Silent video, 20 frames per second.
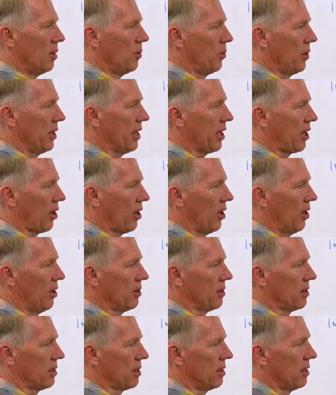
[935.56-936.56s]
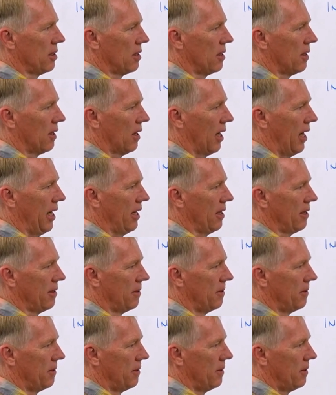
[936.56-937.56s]
Pretty close, right?
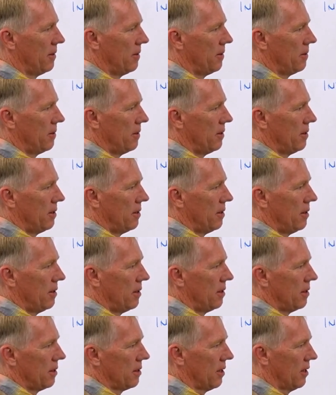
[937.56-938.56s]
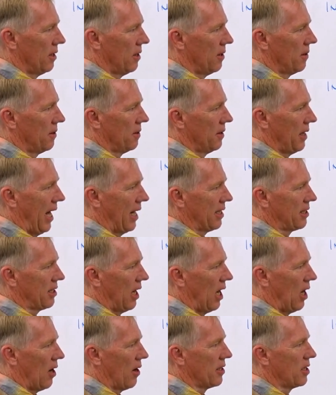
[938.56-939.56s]
So that's
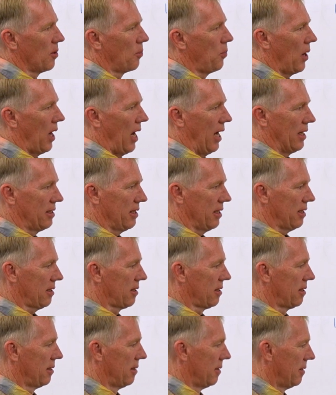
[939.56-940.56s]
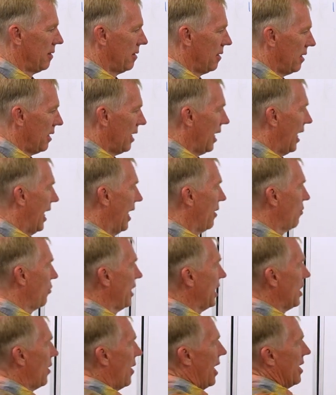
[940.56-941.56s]
our deposits. And we
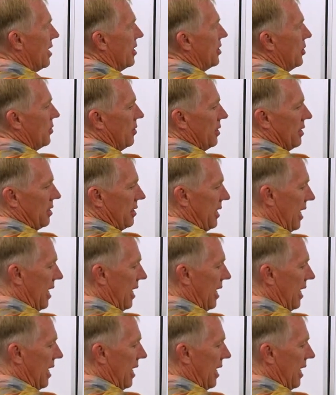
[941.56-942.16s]
know how to do this.